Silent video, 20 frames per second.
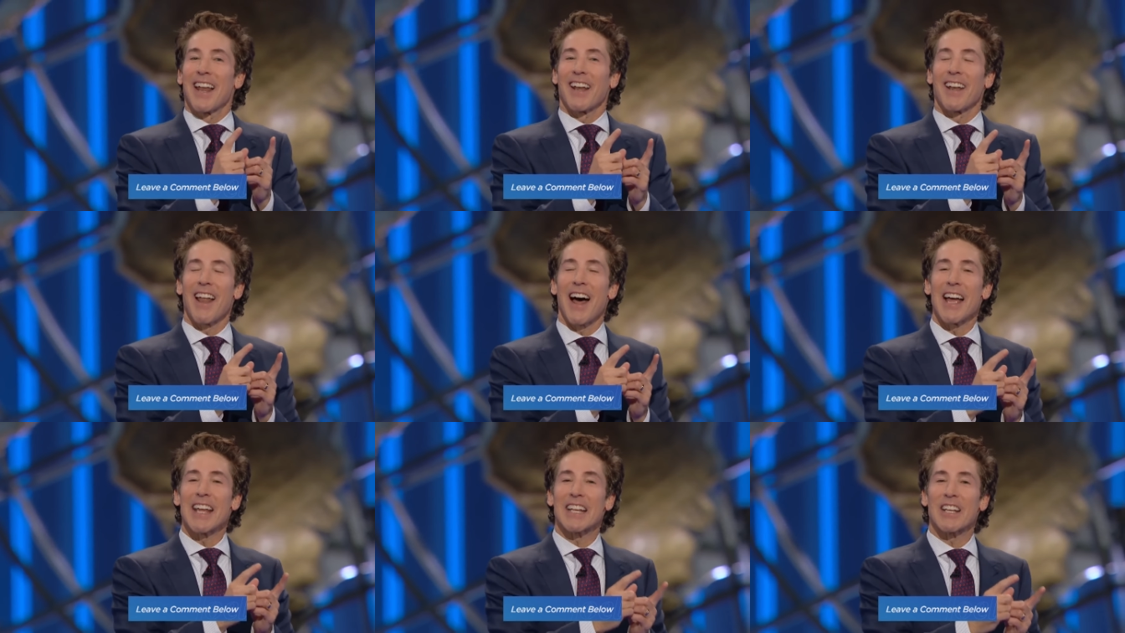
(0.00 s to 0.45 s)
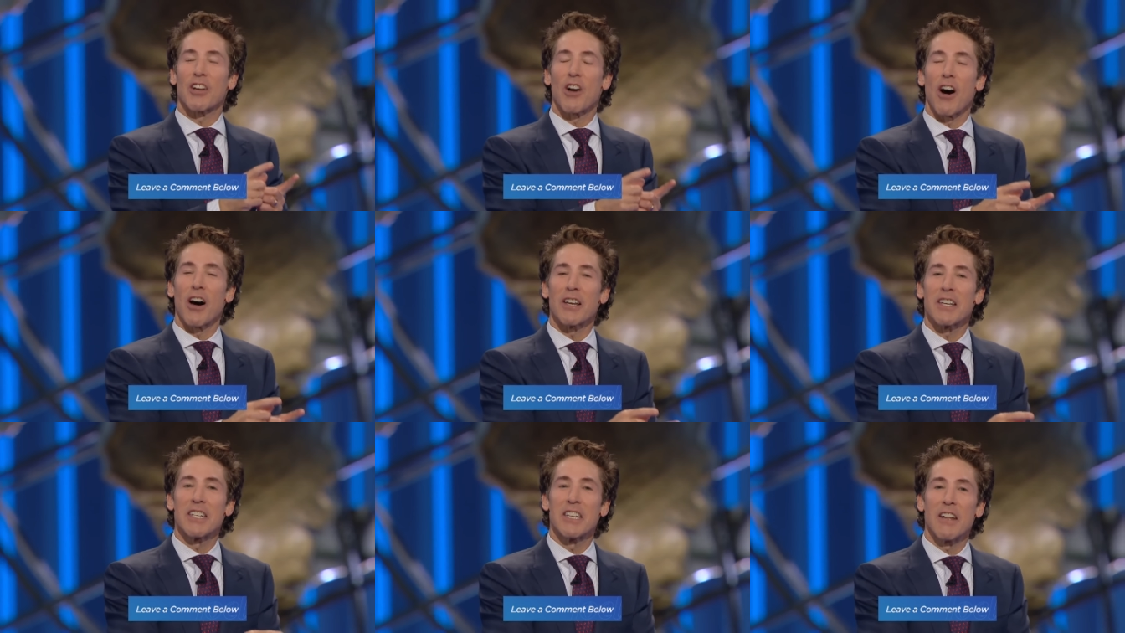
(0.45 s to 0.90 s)
Like
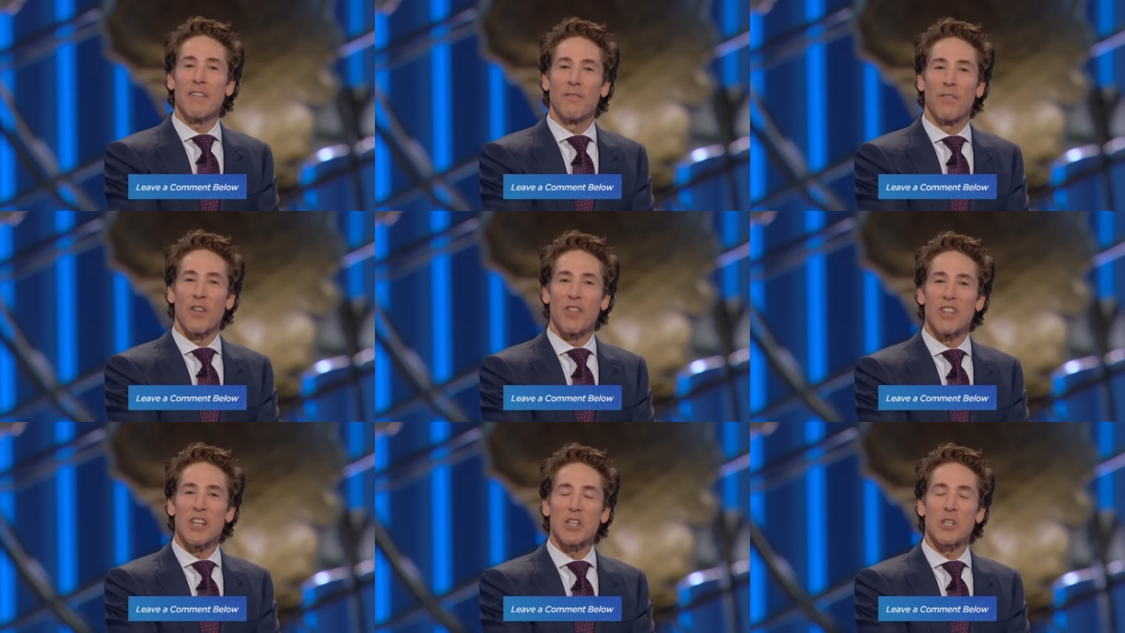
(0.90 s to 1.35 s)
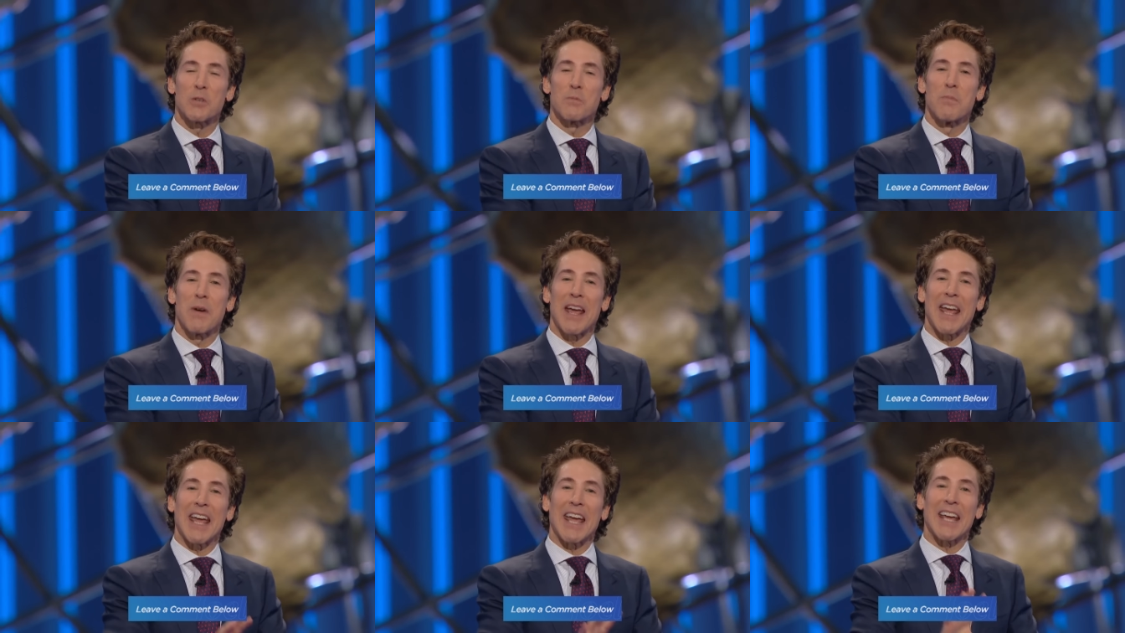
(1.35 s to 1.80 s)
God did for this
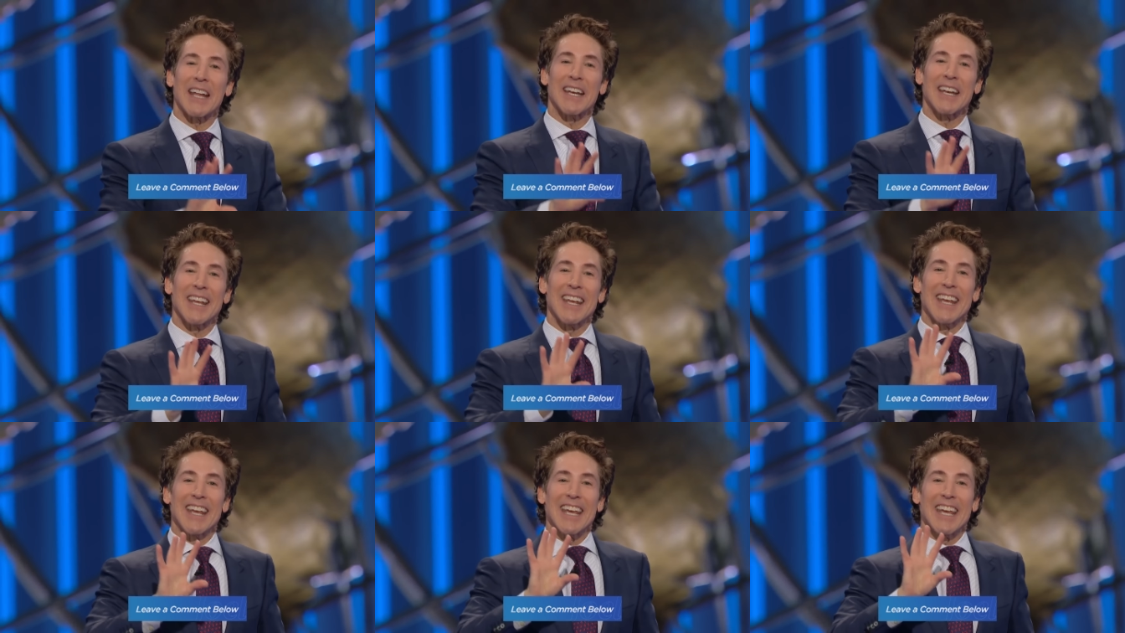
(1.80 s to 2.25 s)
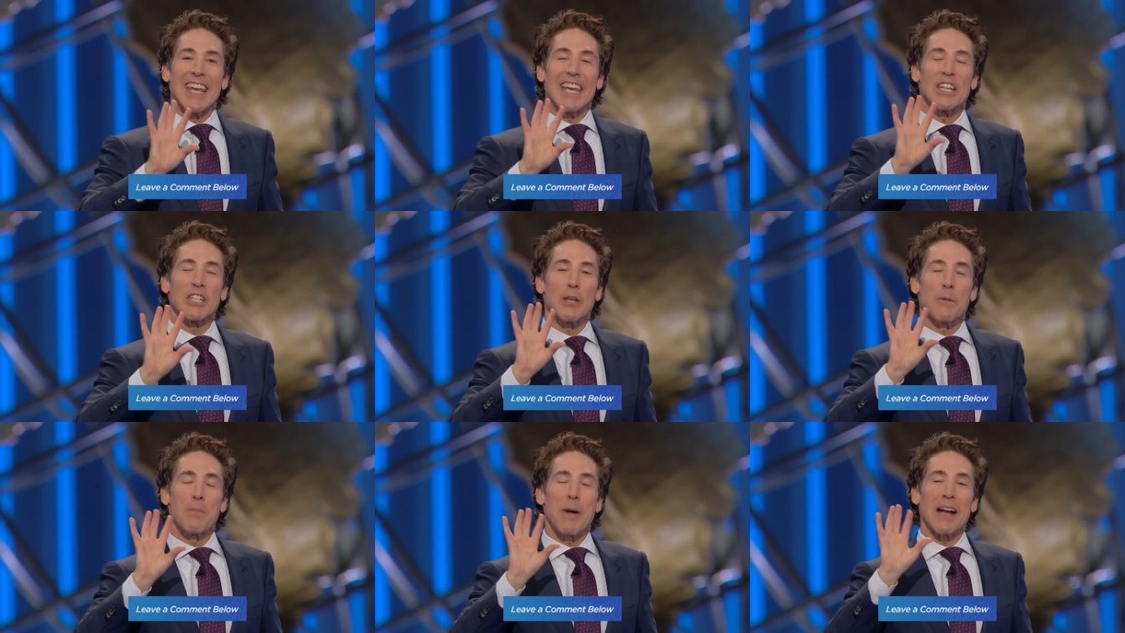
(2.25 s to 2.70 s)
man,
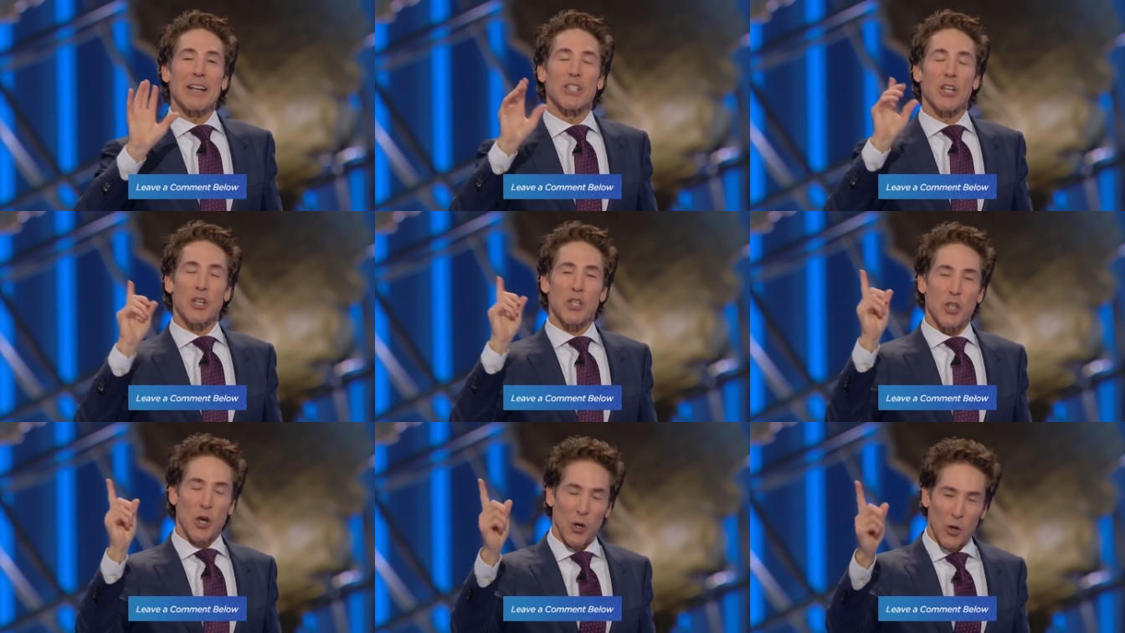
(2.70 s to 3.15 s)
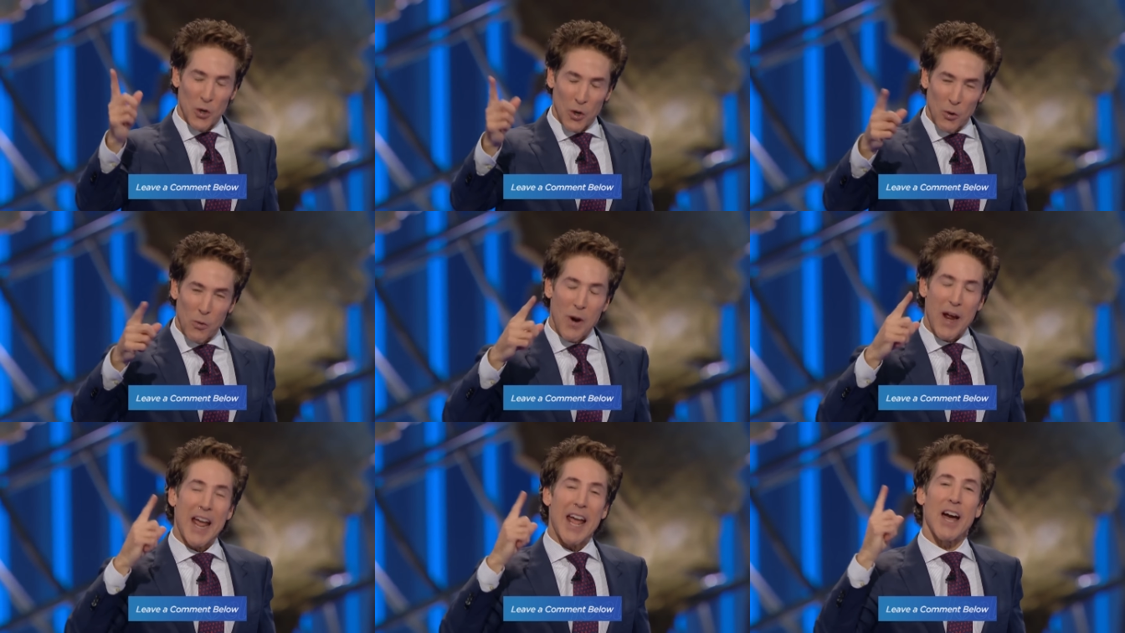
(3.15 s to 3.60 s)
He's about to turn
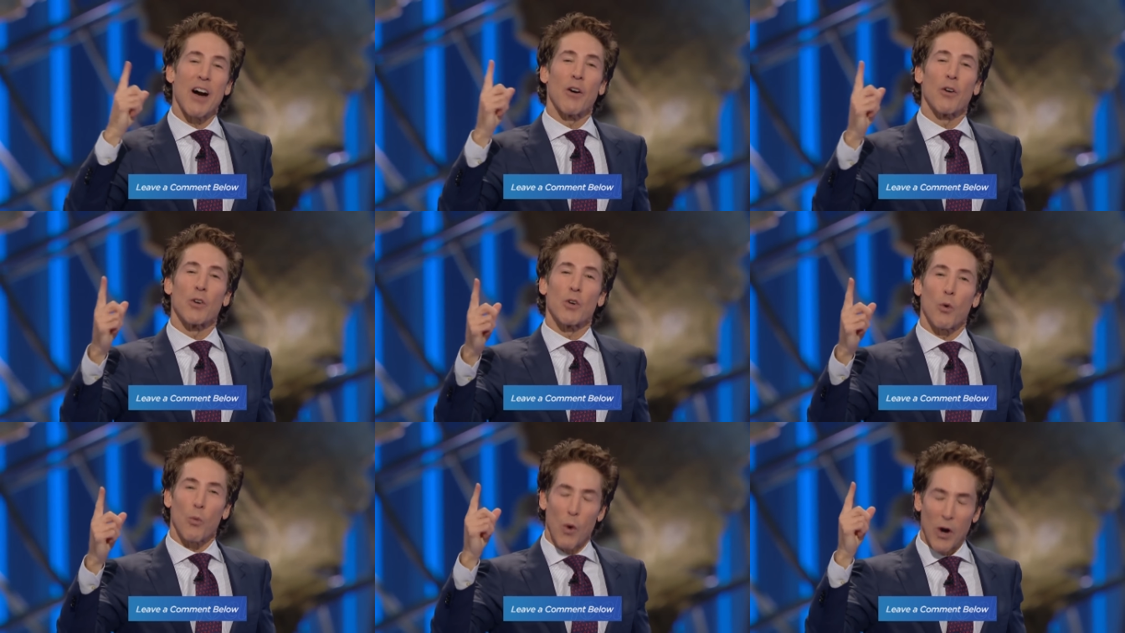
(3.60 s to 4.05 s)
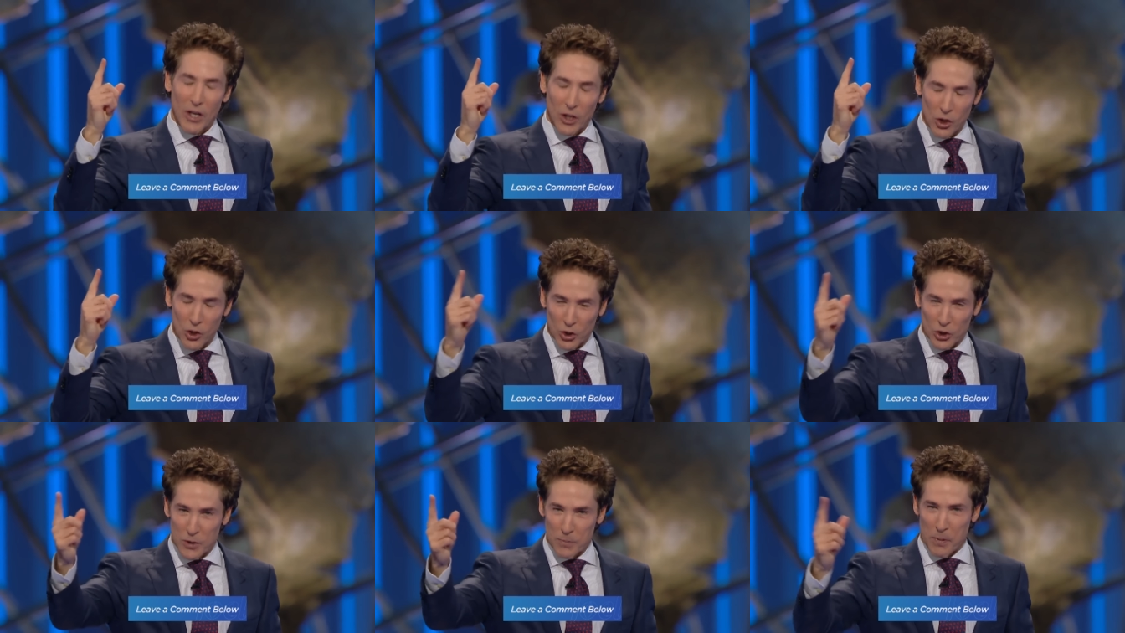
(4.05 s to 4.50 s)
around what
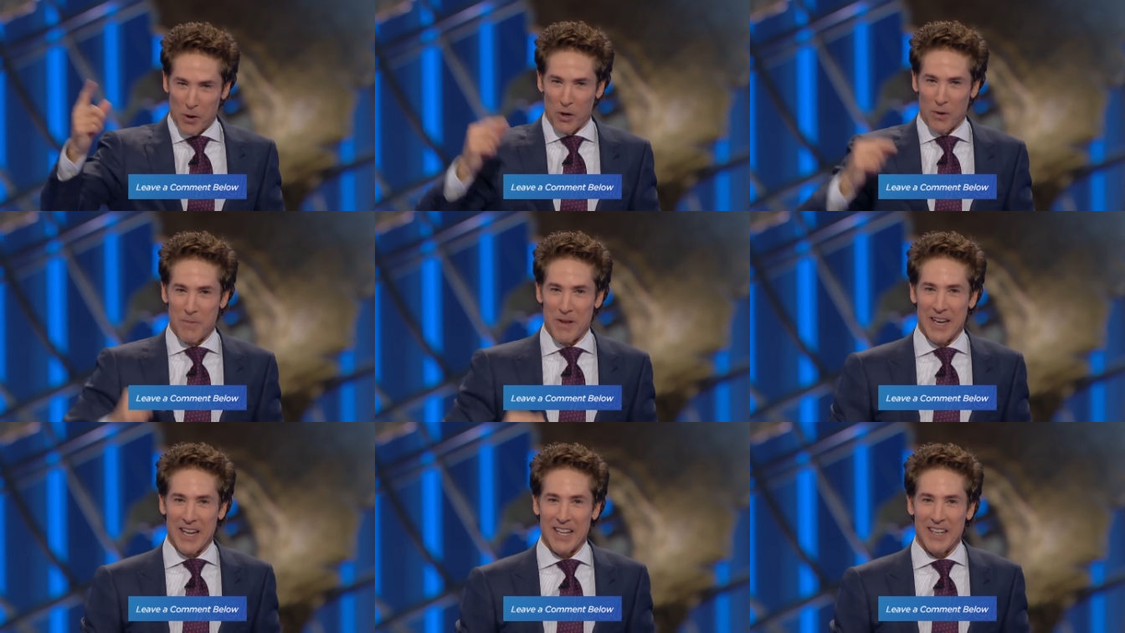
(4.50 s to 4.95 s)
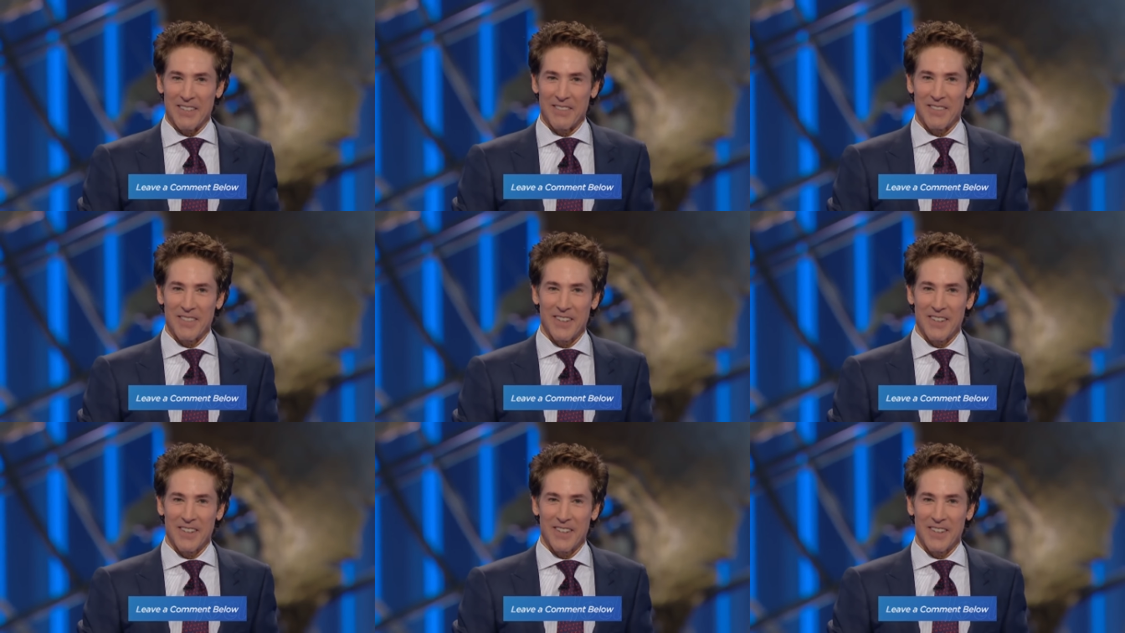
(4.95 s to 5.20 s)
looks permanent.